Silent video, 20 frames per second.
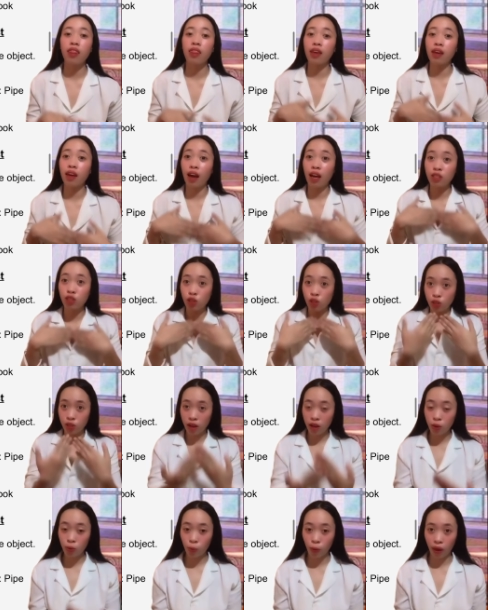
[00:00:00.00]
they
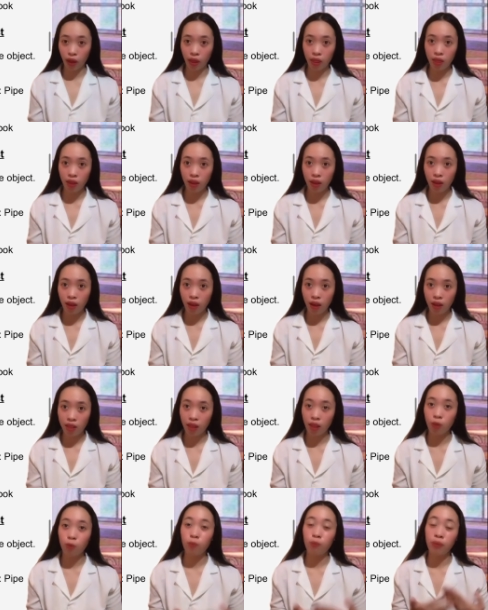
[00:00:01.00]
associate with
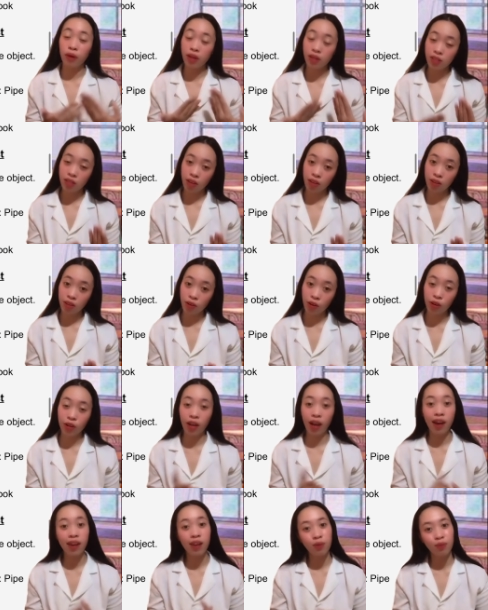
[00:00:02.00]
that person or
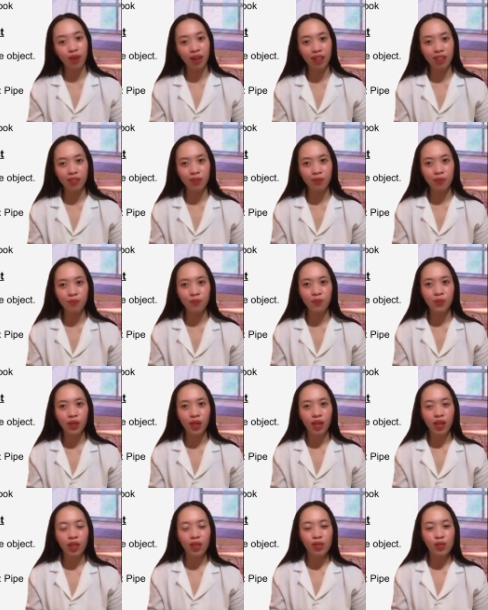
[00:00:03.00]
animal.
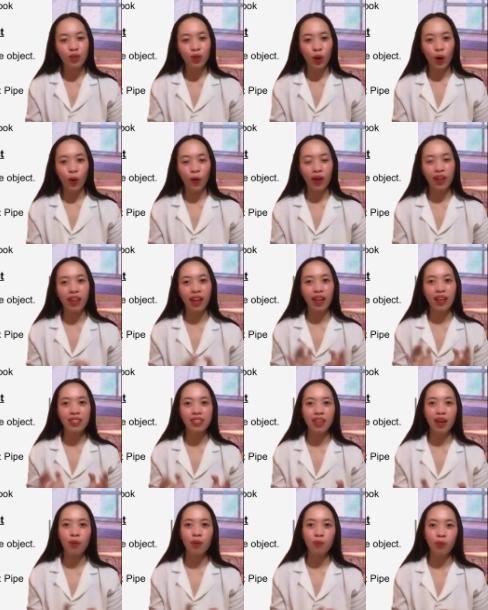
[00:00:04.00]
So in the
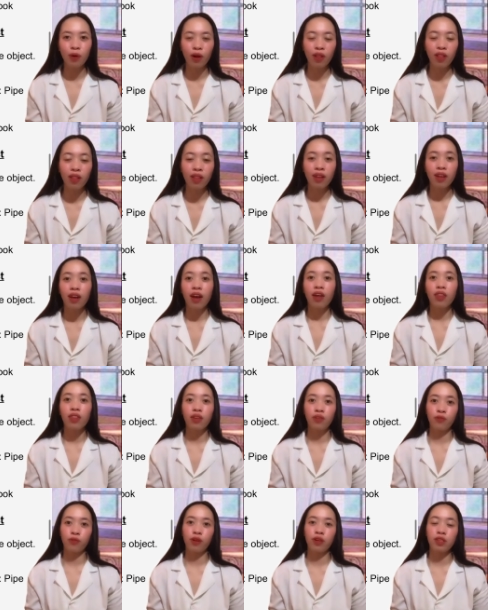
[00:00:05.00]
example, the
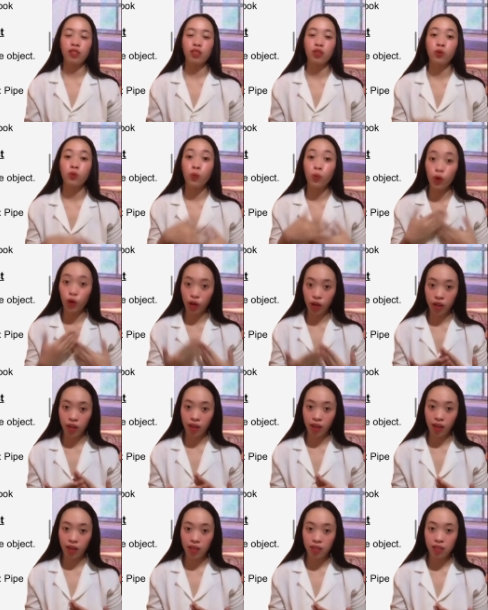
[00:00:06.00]
first word
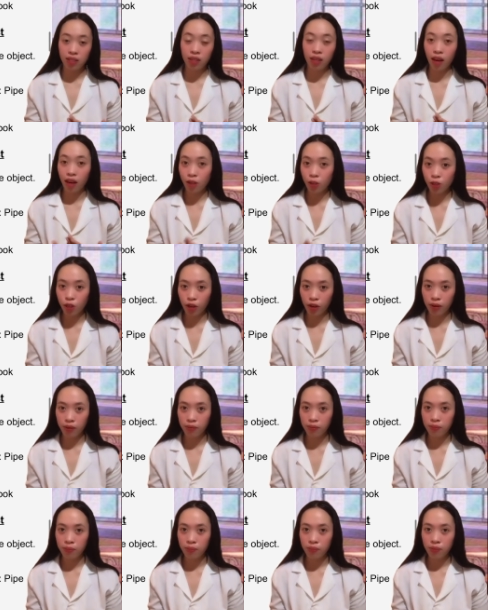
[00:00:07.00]
is cashier.
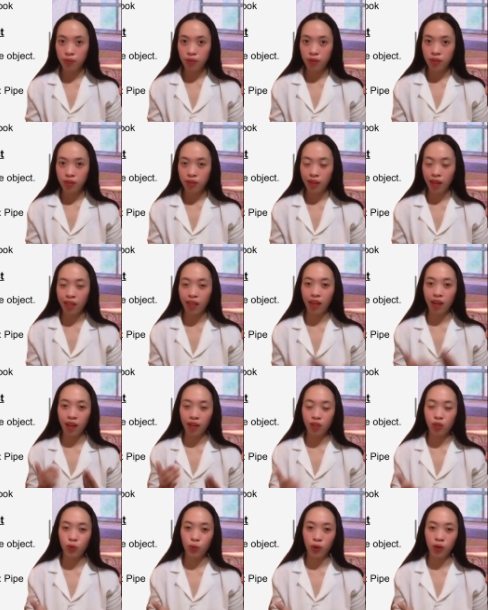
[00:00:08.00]
And the
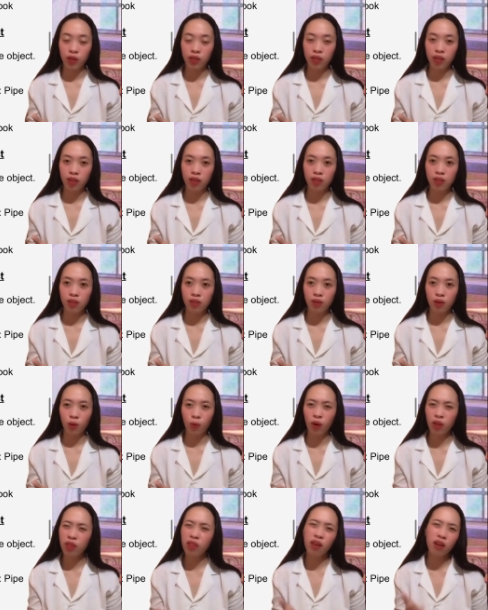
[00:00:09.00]
next word is
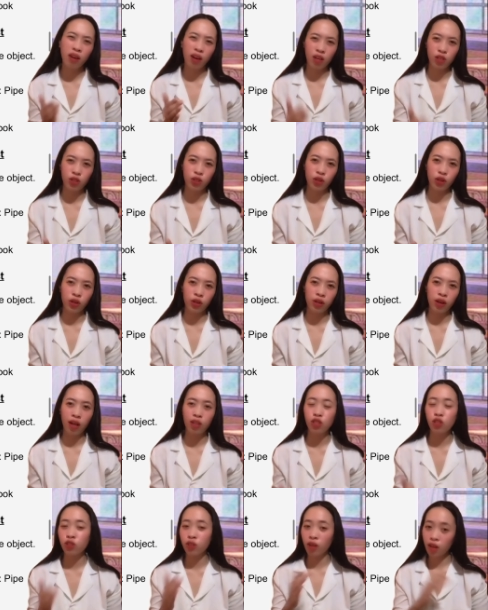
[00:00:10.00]
what the cashier
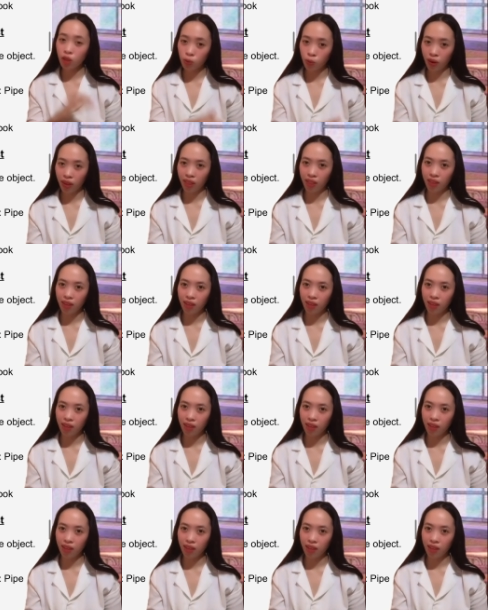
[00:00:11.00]
associate with.